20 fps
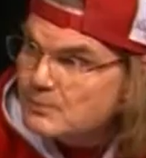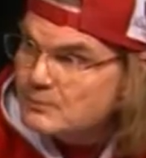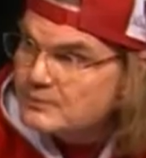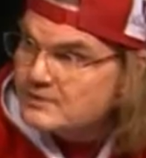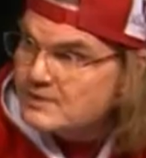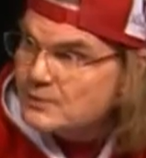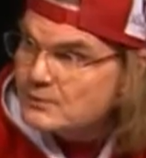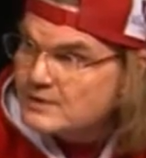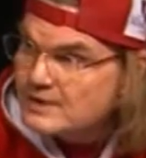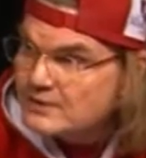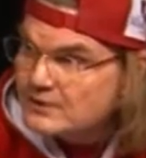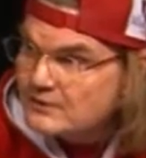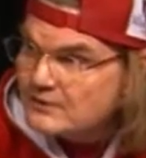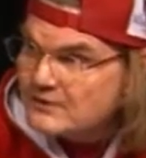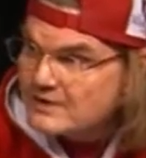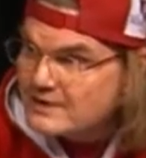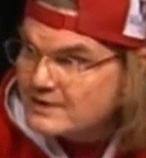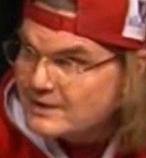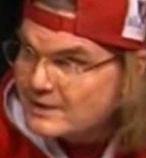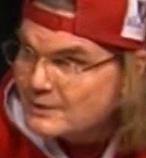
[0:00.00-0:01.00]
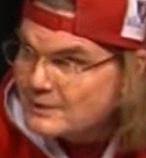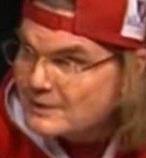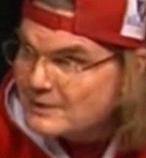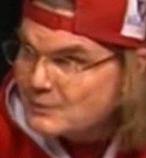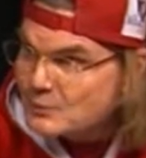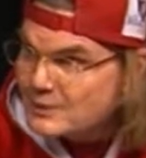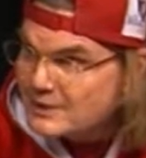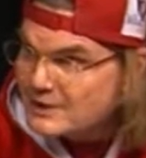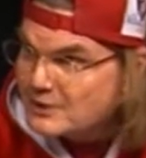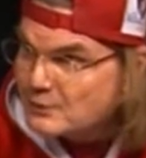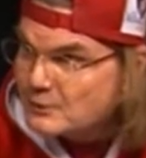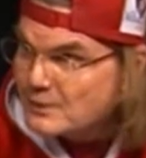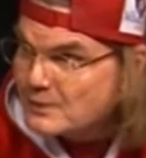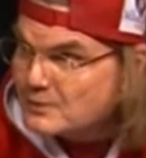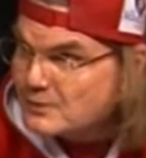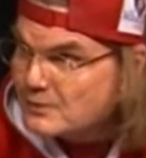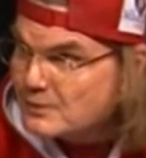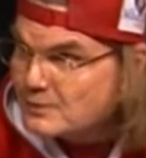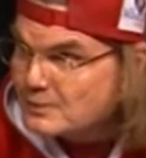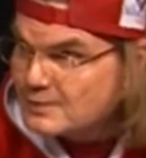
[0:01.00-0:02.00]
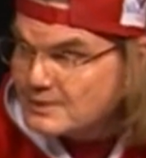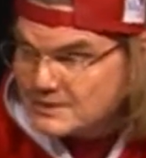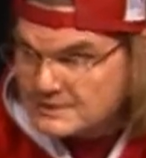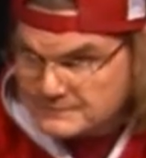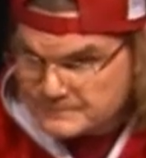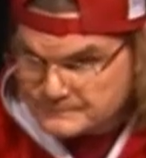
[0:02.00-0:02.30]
don't understand. I want to interrupt real quick.